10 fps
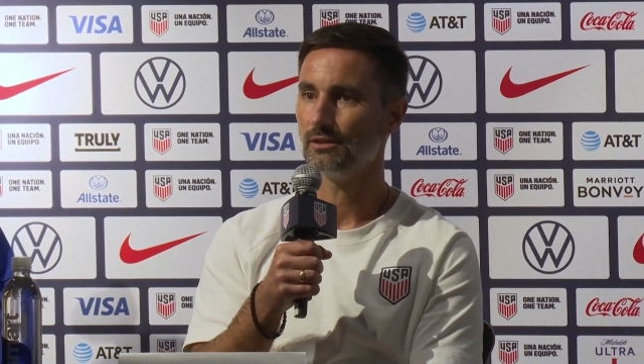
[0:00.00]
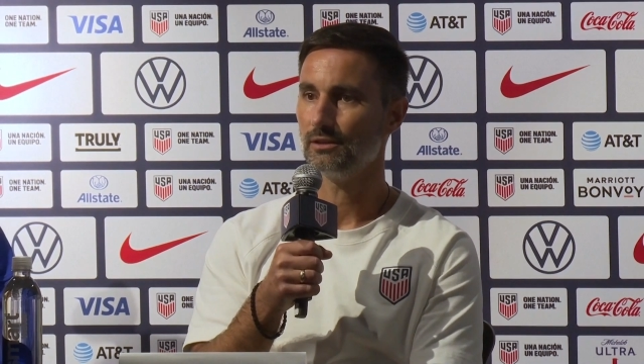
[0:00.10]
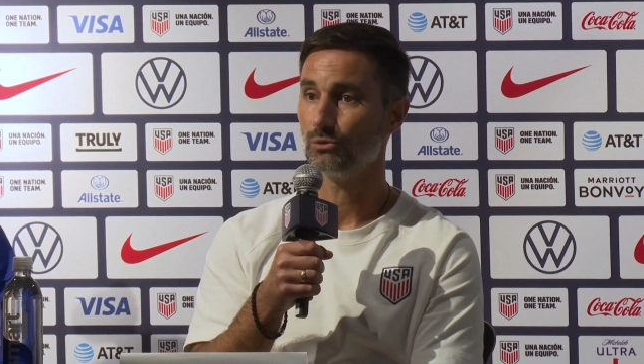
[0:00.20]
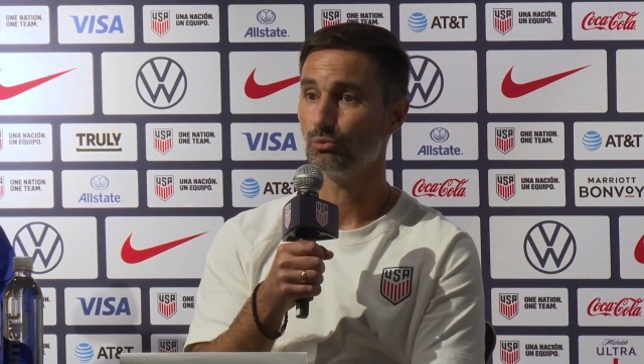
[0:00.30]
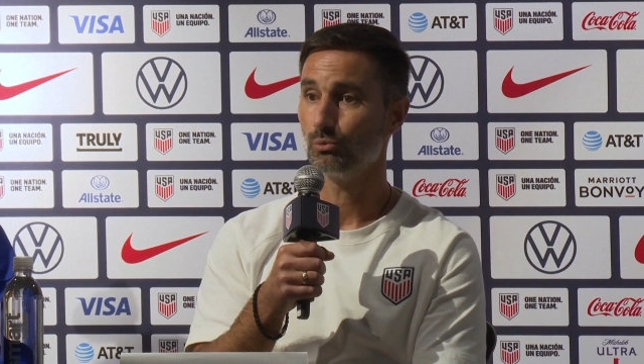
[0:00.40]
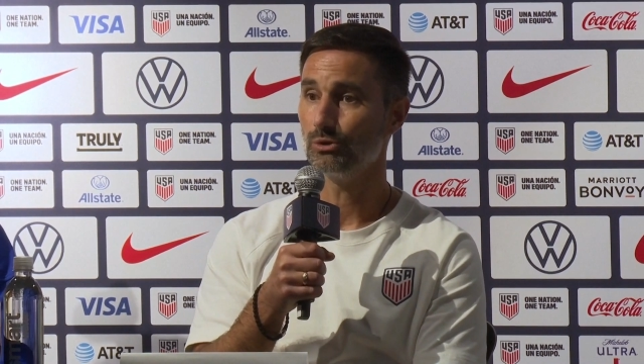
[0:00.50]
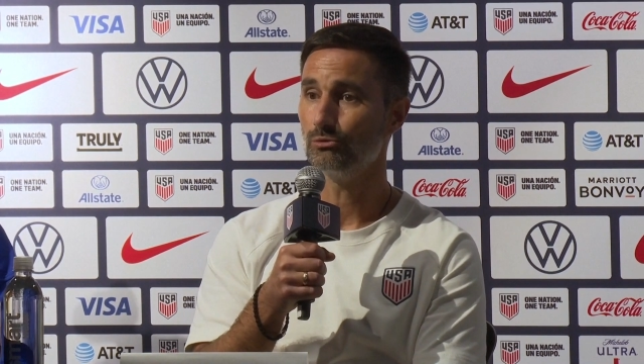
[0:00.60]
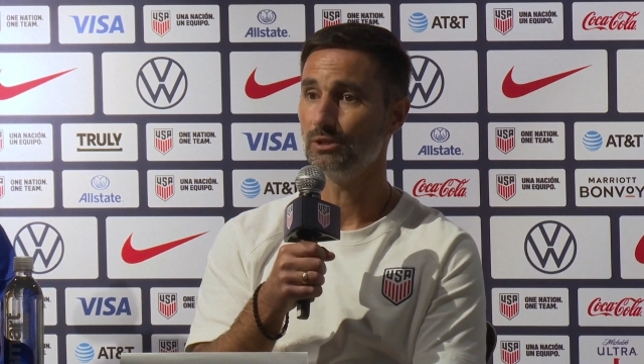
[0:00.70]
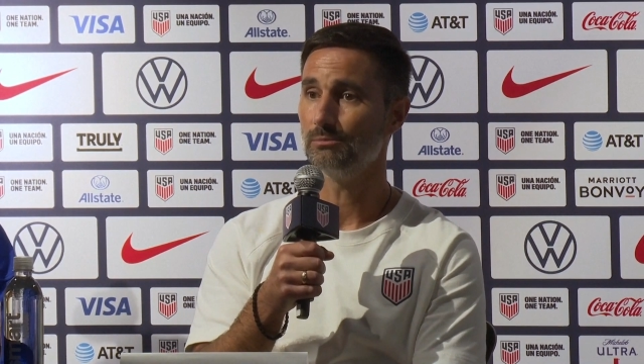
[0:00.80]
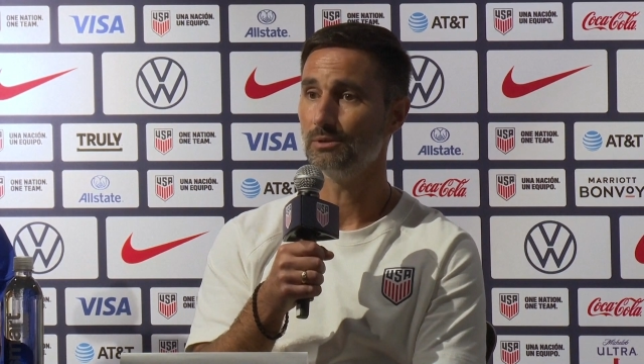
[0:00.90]
that we
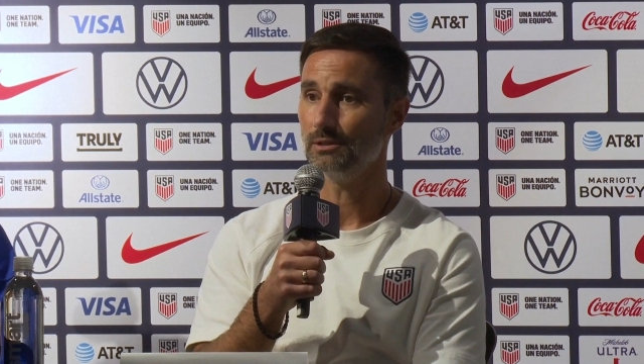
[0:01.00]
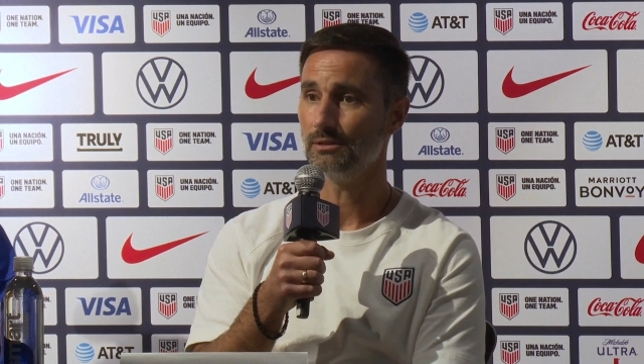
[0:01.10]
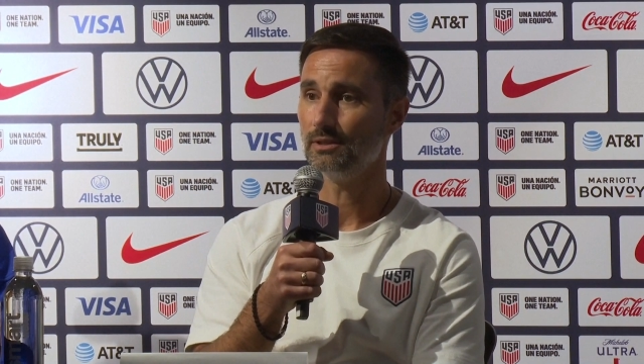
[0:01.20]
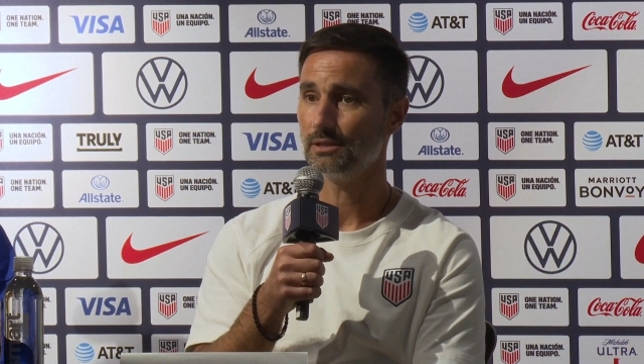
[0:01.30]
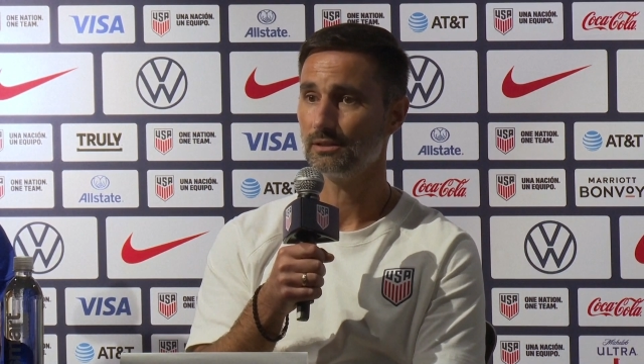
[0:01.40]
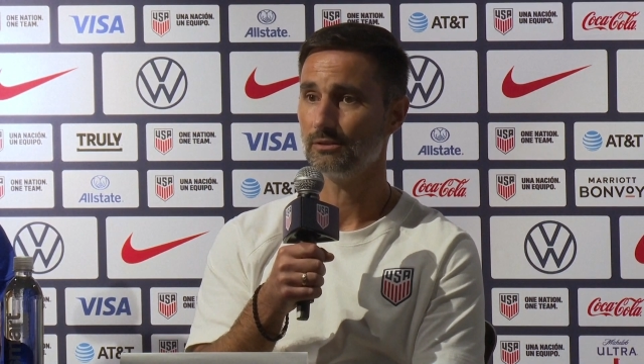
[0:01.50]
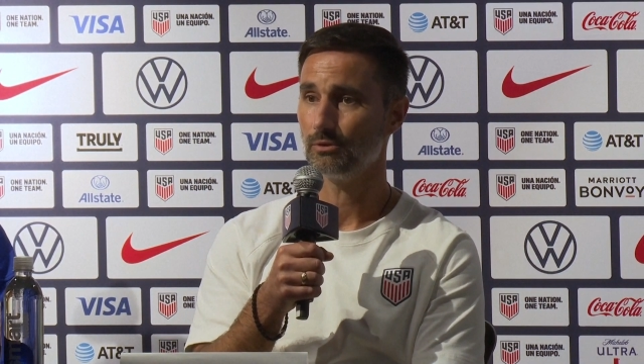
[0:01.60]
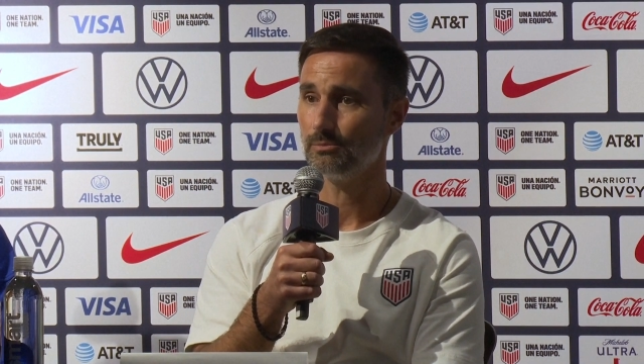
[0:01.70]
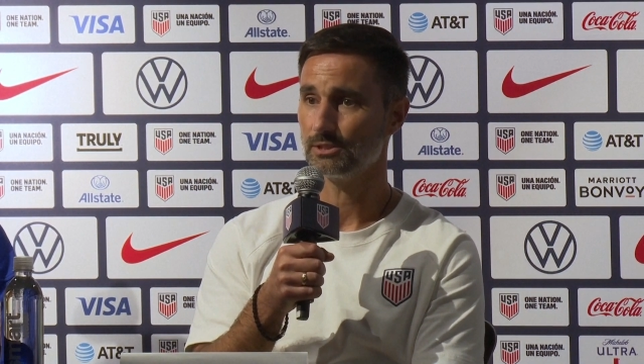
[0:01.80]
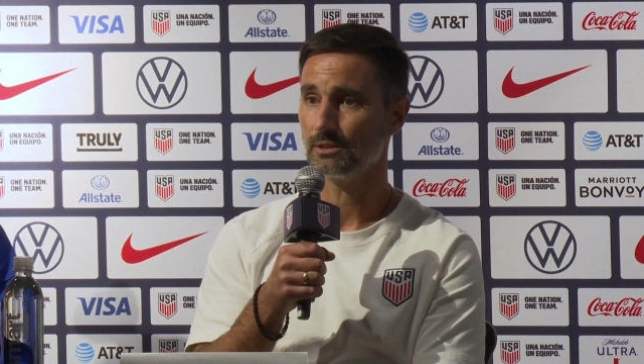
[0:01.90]
really believe that can
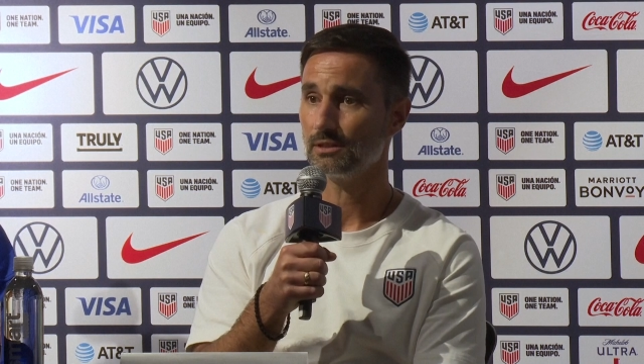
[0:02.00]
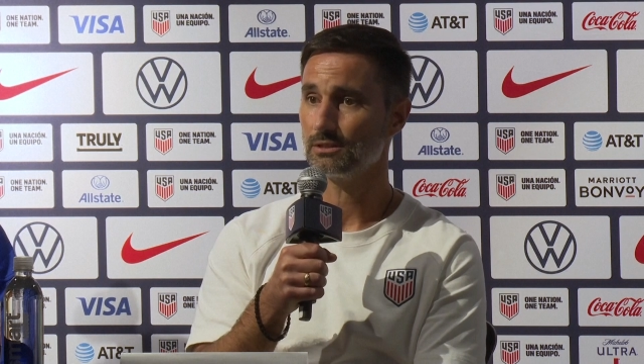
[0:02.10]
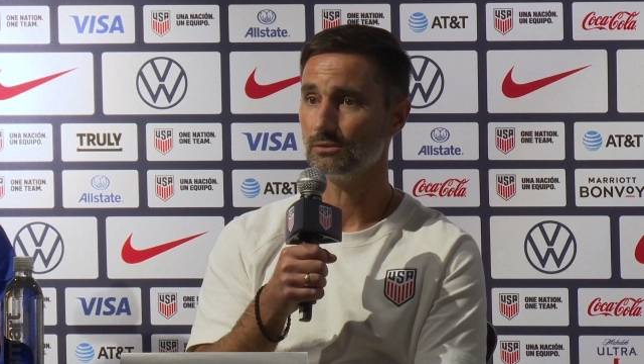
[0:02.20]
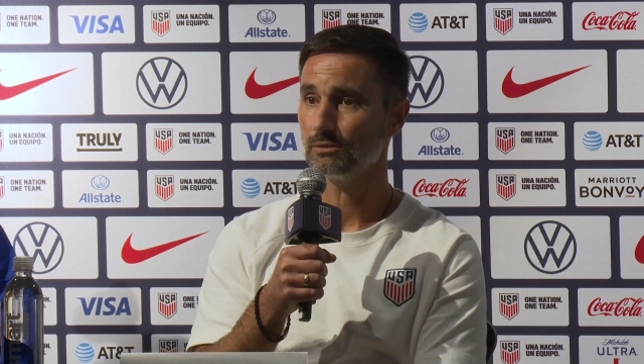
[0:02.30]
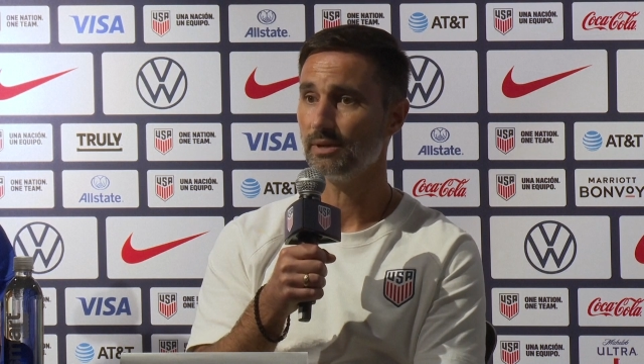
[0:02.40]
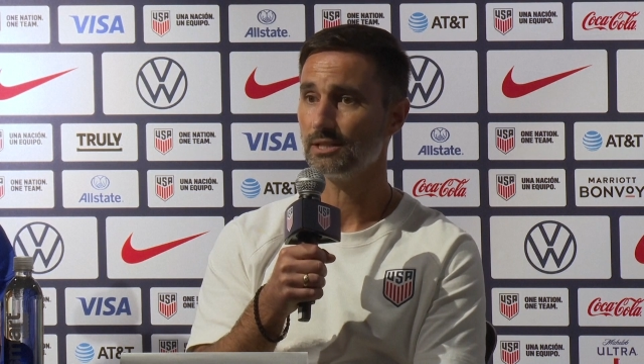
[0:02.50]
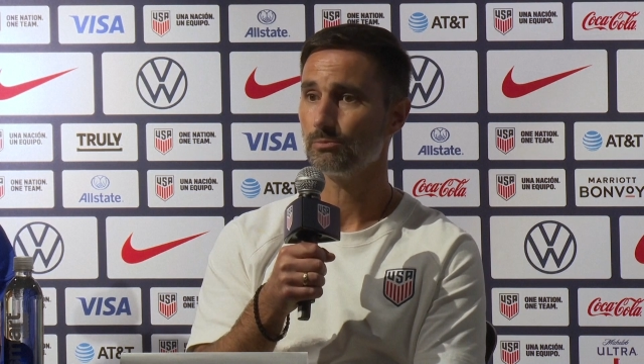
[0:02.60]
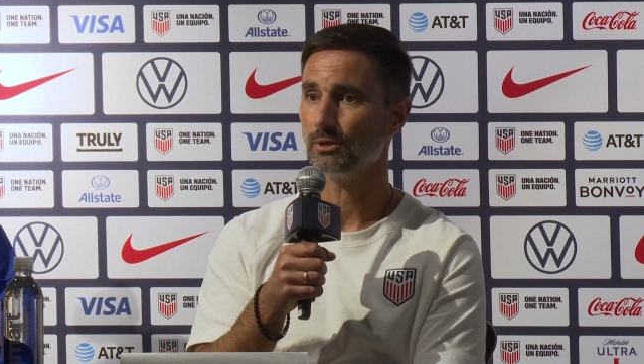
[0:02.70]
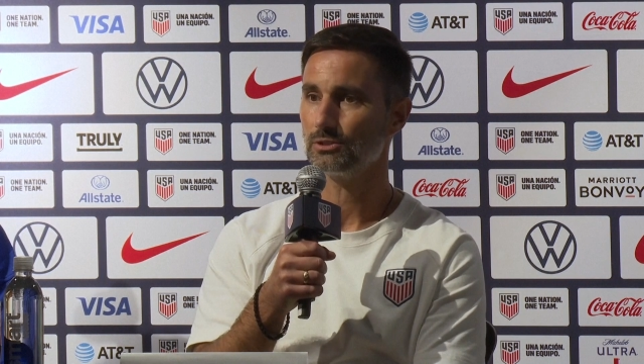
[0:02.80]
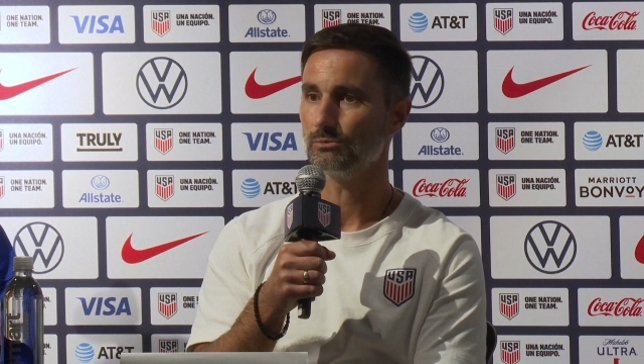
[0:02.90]
represent us on the best
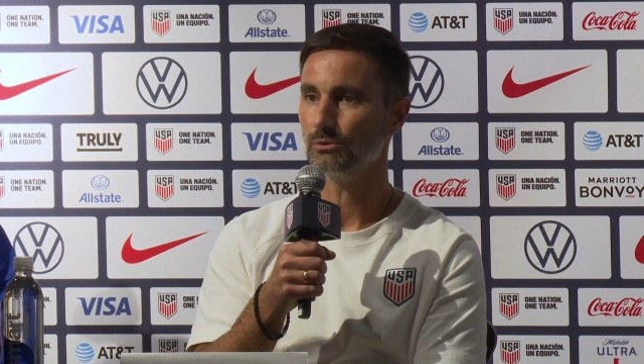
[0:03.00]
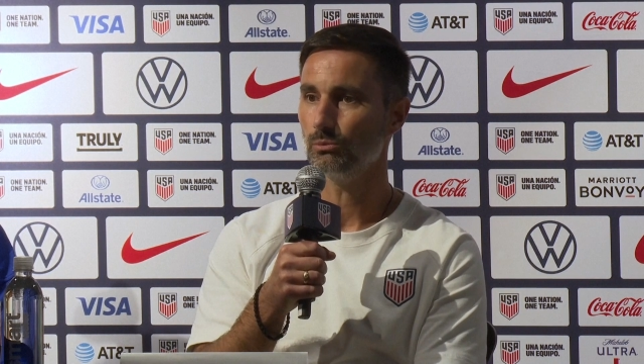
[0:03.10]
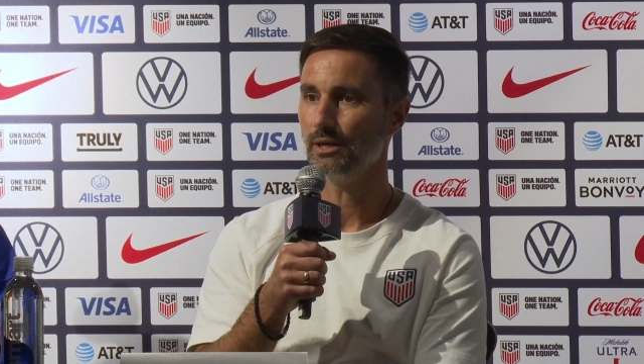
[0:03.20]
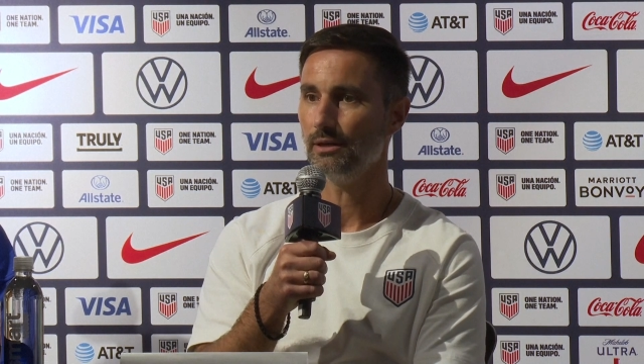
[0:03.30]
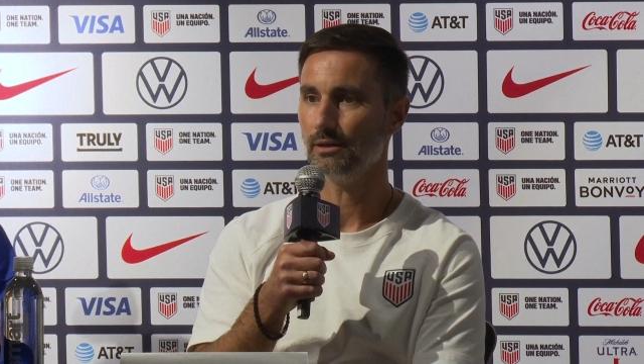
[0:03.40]
possible way.